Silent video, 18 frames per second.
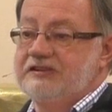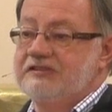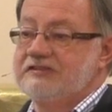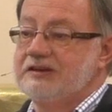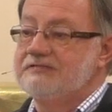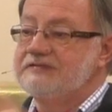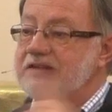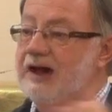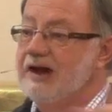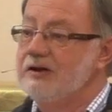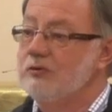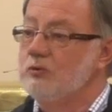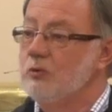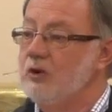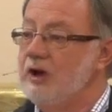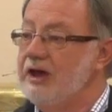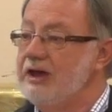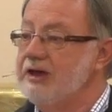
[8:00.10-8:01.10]
says, I've got a
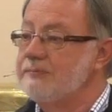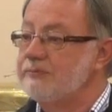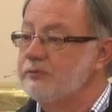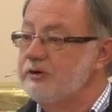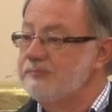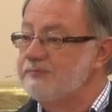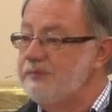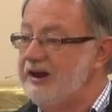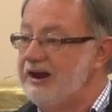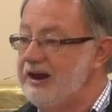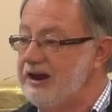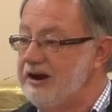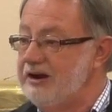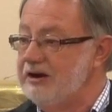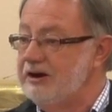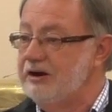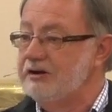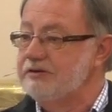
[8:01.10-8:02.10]
way
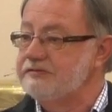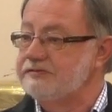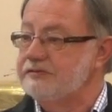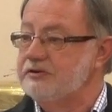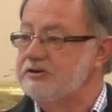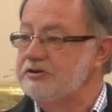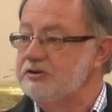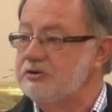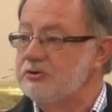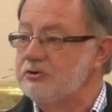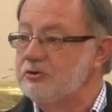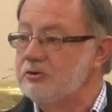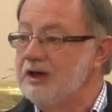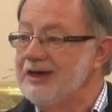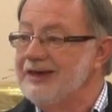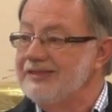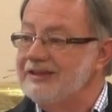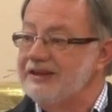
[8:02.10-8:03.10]
prepared for
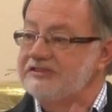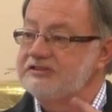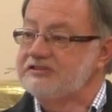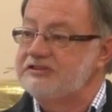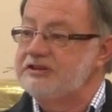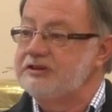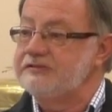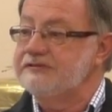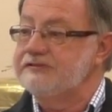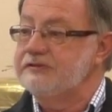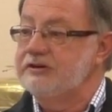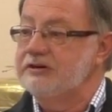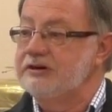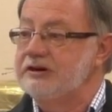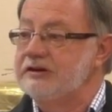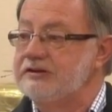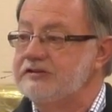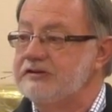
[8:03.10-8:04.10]
you that's
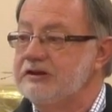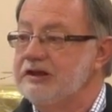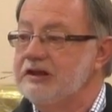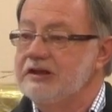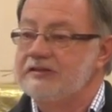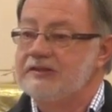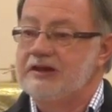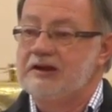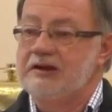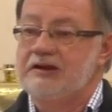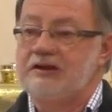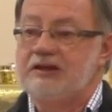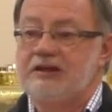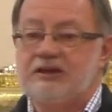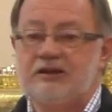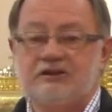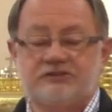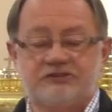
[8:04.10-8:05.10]
different than
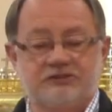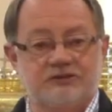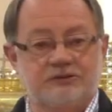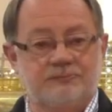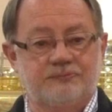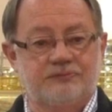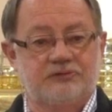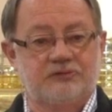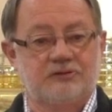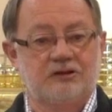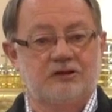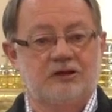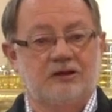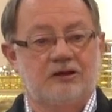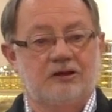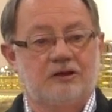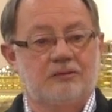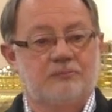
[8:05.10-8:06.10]
Egypt,
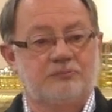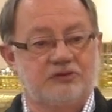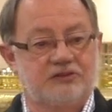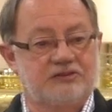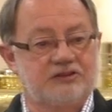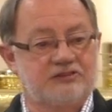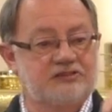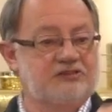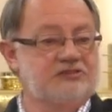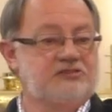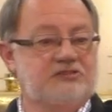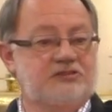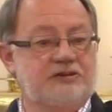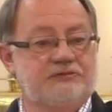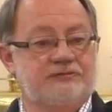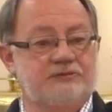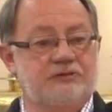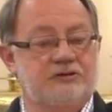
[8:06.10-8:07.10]
but this is
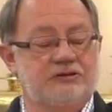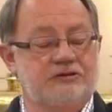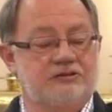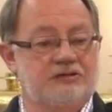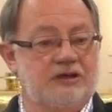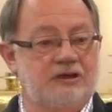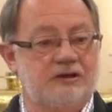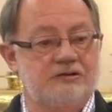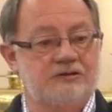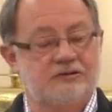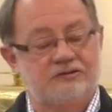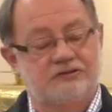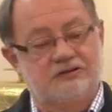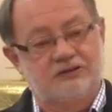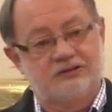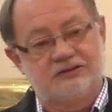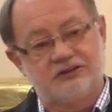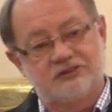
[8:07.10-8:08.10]
different than
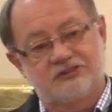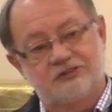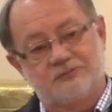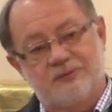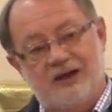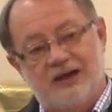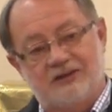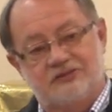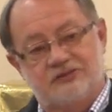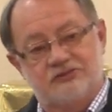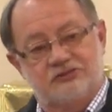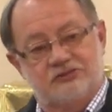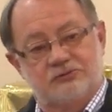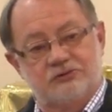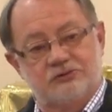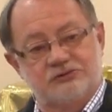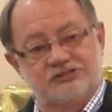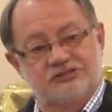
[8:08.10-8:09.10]
to get you back to
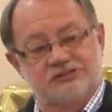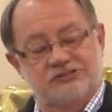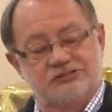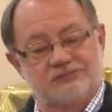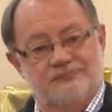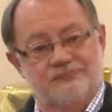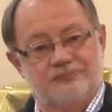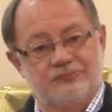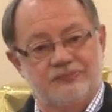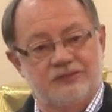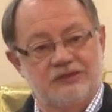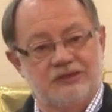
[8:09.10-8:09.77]
Jerusalem.